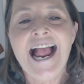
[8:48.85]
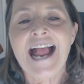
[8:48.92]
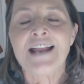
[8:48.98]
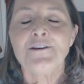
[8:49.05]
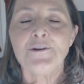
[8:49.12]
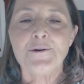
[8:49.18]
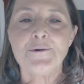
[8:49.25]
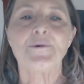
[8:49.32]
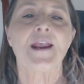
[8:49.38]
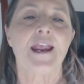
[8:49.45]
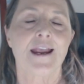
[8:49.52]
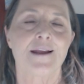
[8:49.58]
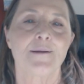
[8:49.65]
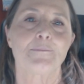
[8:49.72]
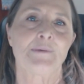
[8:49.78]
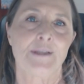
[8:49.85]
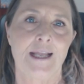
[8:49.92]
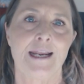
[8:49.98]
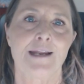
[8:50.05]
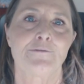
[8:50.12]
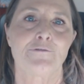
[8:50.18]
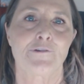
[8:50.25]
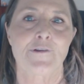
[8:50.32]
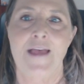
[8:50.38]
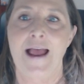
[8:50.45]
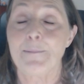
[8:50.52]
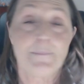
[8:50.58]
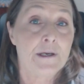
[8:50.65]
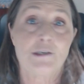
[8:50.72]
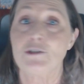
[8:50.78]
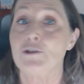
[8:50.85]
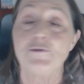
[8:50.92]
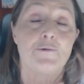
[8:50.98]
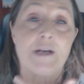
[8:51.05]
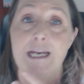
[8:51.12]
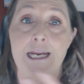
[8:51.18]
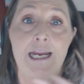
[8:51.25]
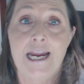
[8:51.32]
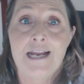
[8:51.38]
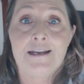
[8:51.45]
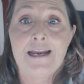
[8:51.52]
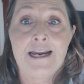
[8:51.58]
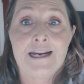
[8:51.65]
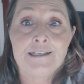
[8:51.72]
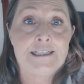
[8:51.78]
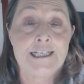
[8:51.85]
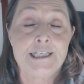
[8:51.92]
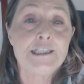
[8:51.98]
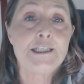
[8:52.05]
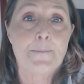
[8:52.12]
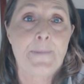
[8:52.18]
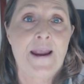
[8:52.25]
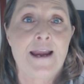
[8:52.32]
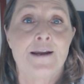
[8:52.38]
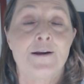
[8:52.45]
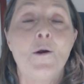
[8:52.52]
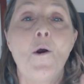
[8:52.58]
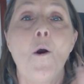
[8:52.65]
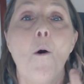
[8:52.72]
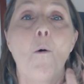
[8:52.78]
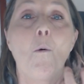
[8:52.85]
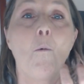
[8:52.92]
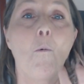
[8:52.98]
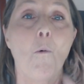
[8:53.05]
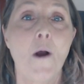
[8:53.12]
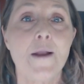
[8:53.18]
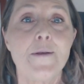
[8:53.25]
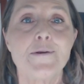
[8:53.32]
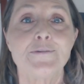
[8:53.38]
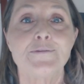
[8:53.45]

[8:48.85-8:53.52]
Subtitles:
And you can't plan for that because you can't anticipate what